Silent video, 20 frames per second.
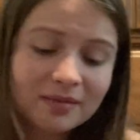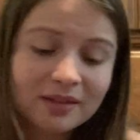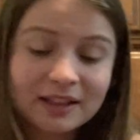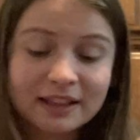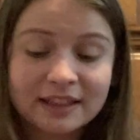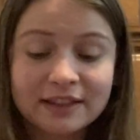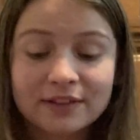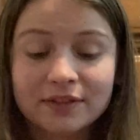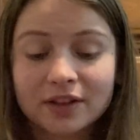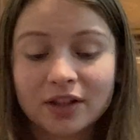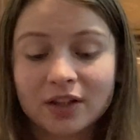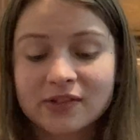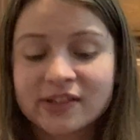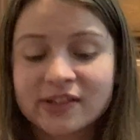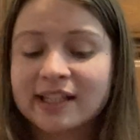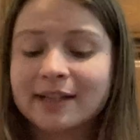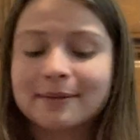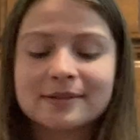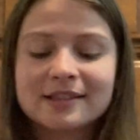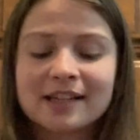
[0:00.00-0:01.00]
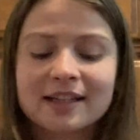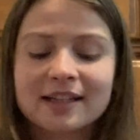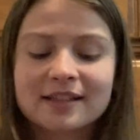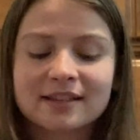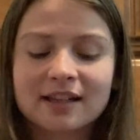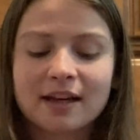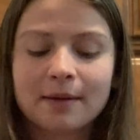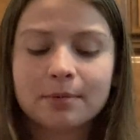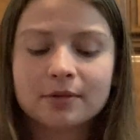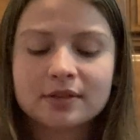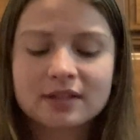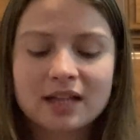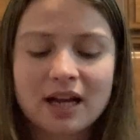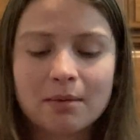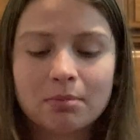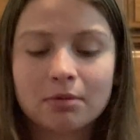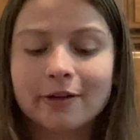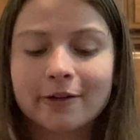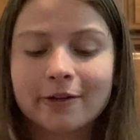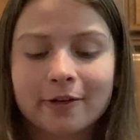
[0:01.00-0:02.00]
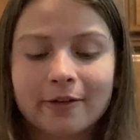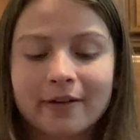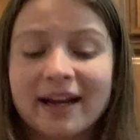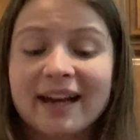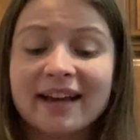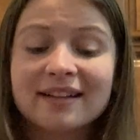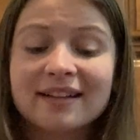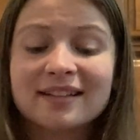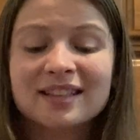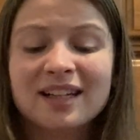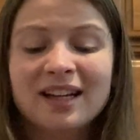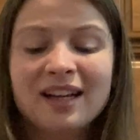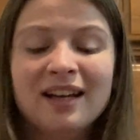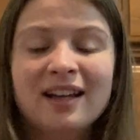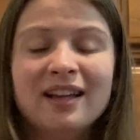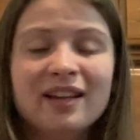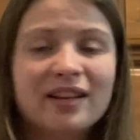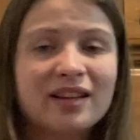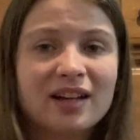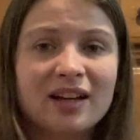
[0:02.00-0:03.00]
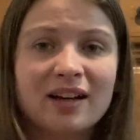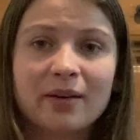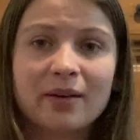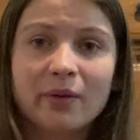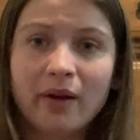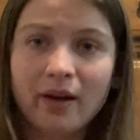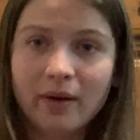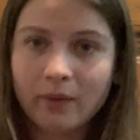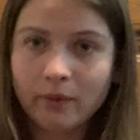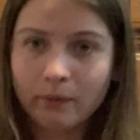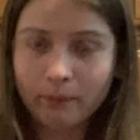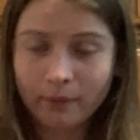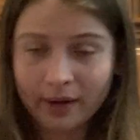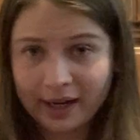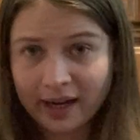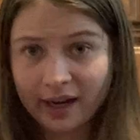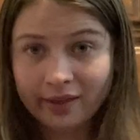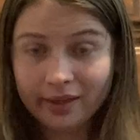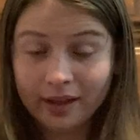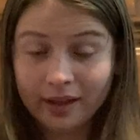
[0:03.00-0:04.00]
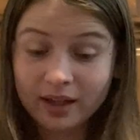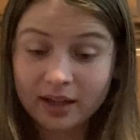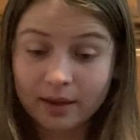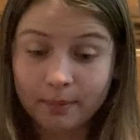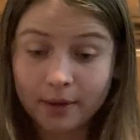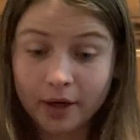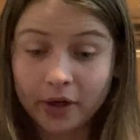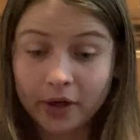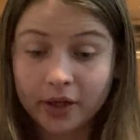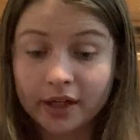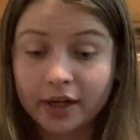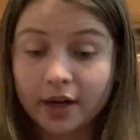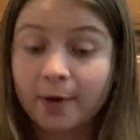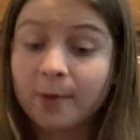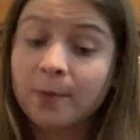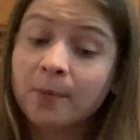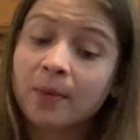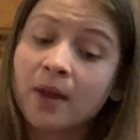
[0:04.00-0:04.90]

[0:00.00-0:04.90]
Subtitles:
even though same-sex couples can't procreate, then why can't they get married, you know?